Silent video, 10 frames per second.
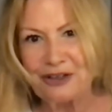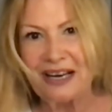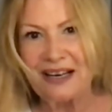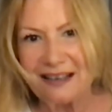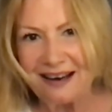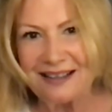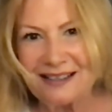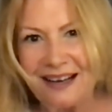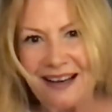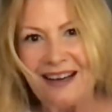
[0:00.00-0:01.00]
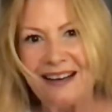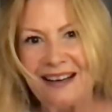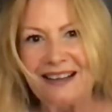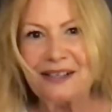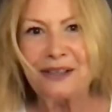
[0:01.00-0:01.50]
And yes,
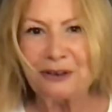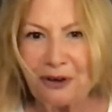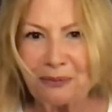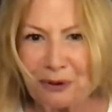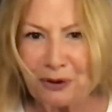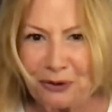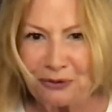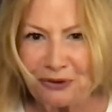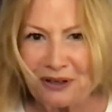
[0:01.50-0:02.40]
is it not beautiful